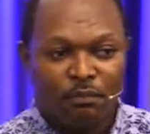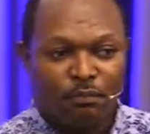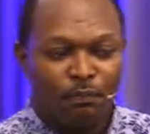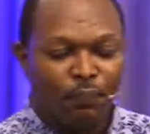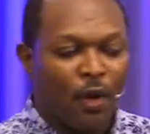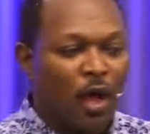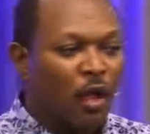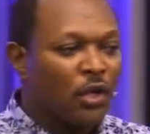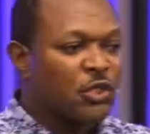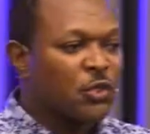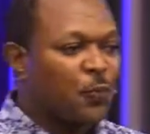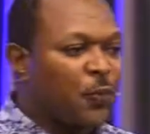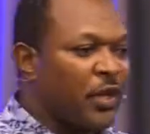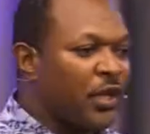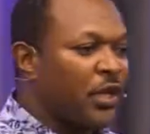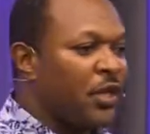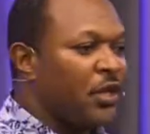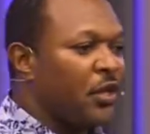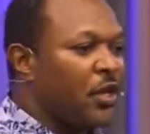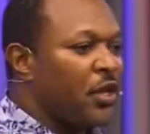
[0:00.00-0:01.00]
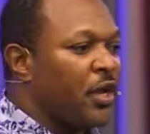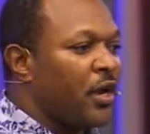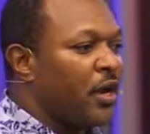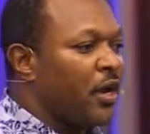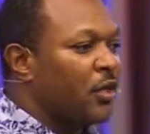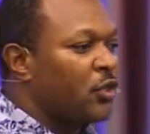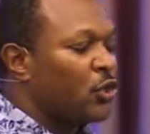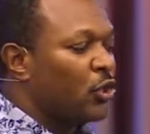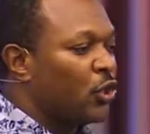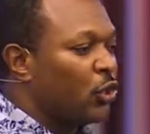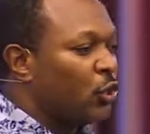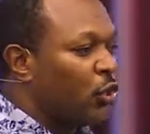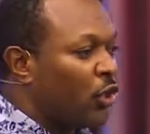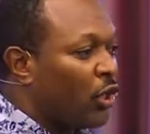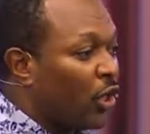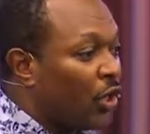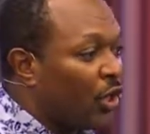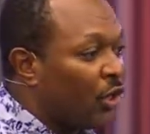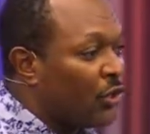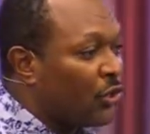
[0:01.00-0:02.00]
Paul speaking here to the
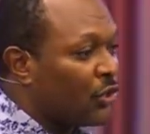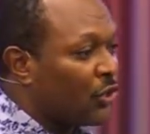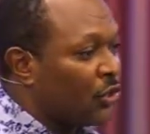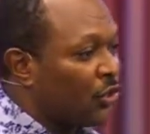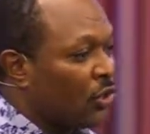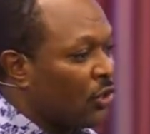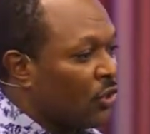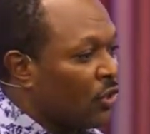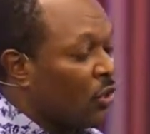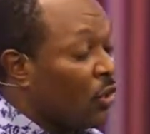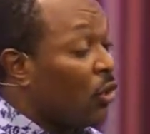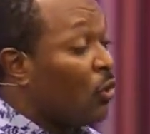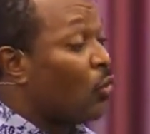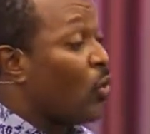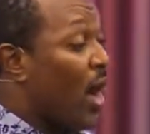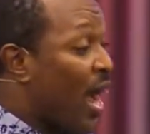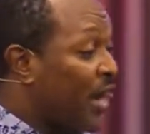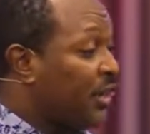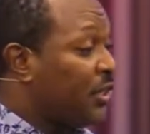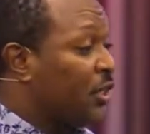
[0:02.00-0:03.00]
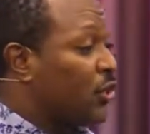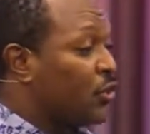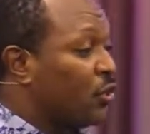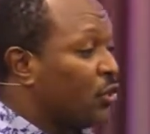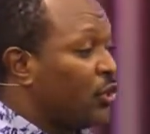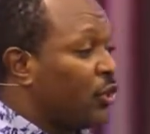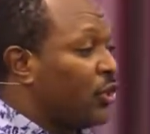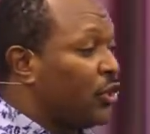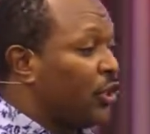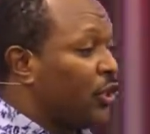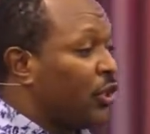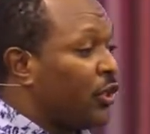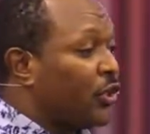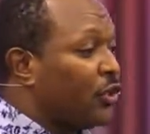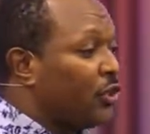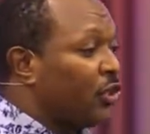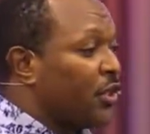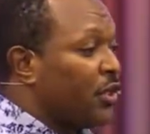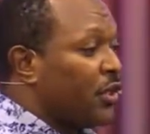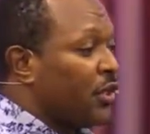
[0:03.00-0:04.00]
church or writing to the
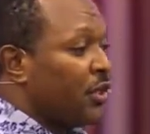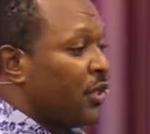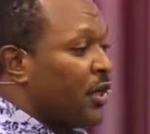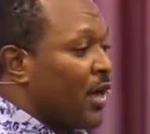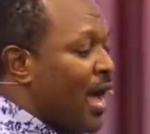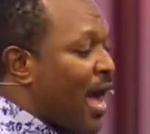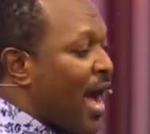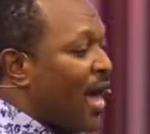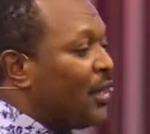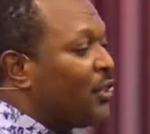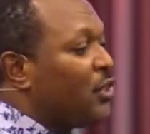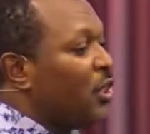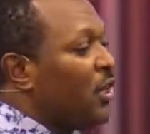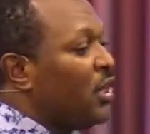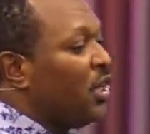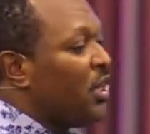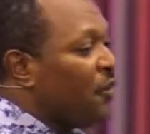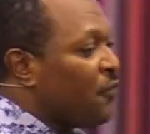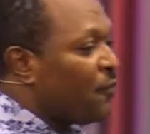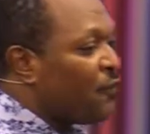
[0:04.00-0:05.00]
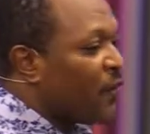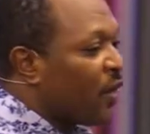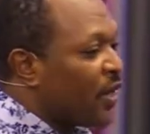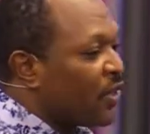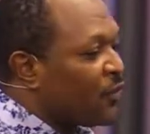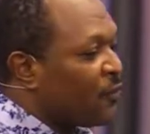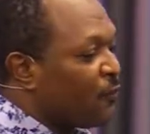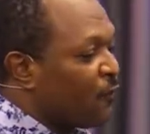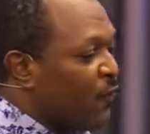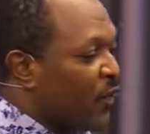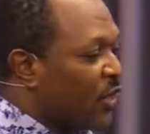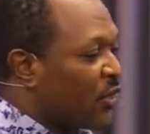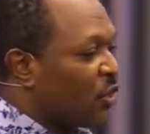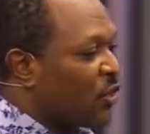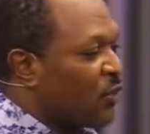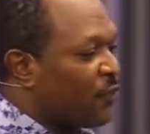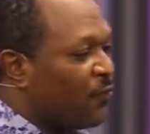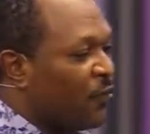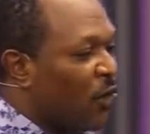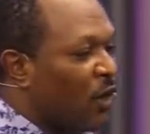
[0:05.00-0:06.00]
church, I delivered first
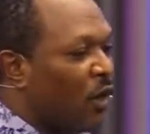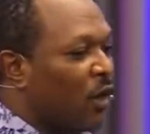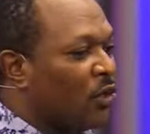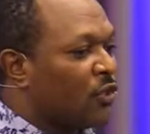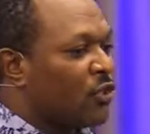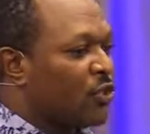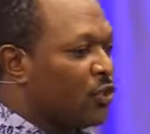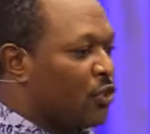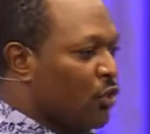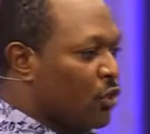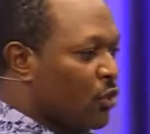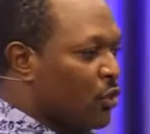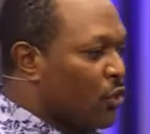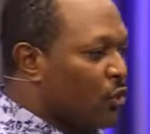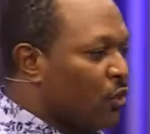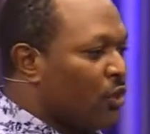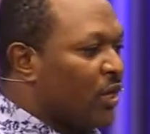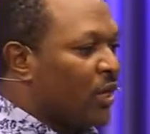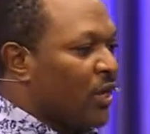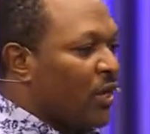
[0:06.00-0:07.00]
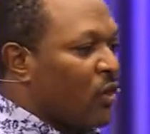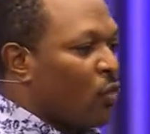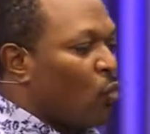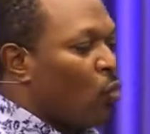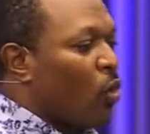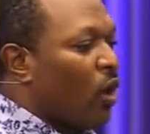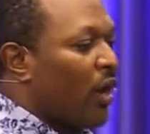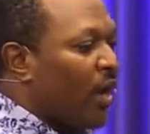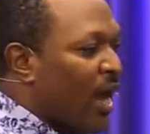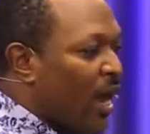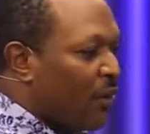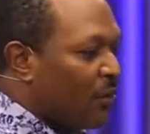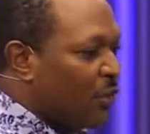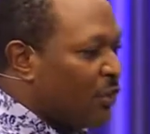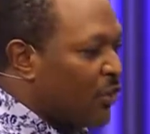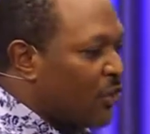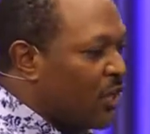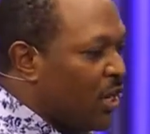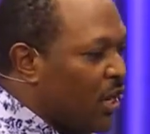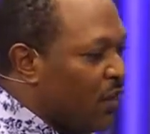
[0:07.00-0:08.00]
of all to you what I
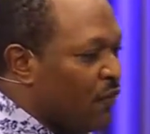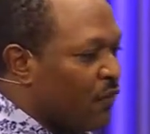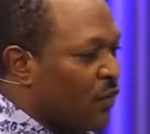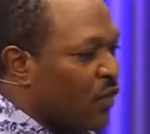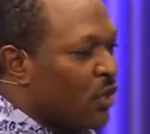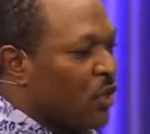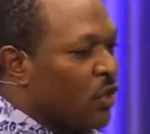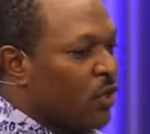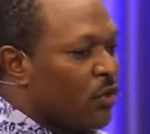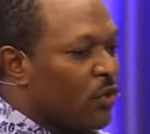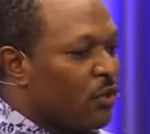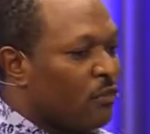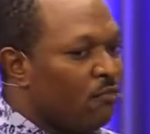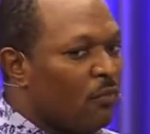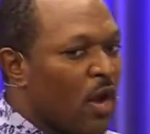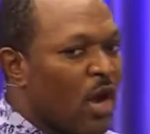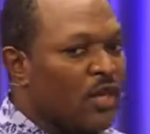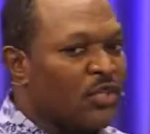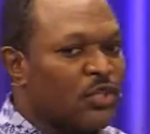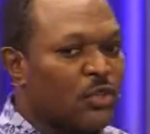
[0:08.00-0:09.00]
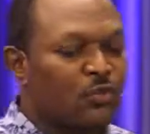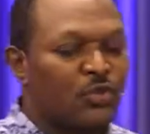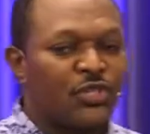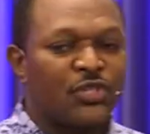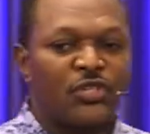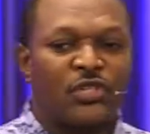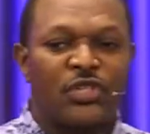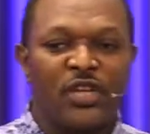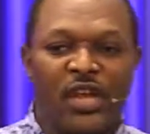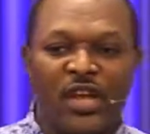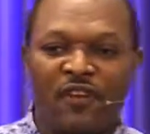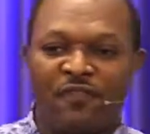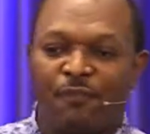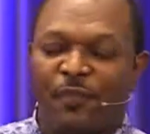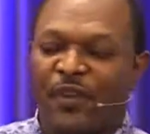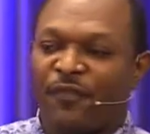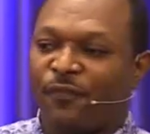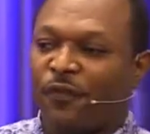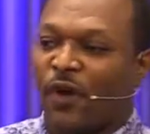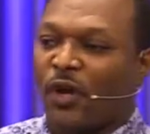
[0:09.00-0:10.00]
receive. You must receive
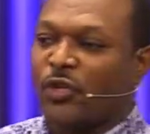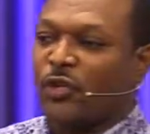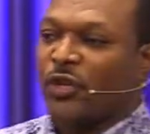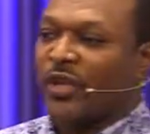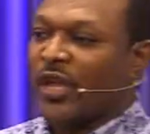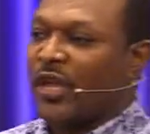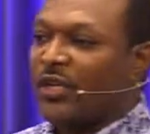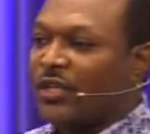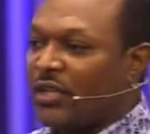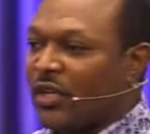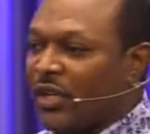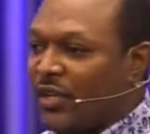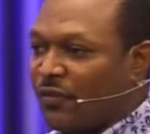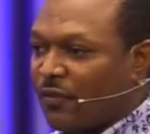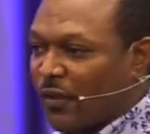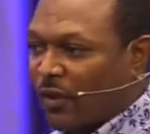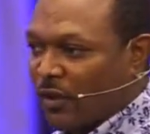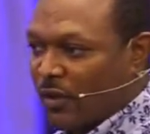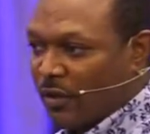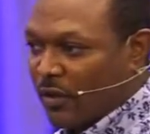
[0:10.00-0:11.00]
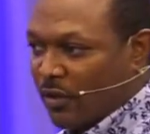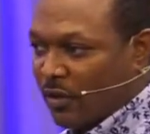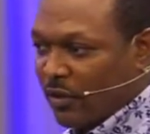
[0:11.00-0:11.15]
before you can deliver.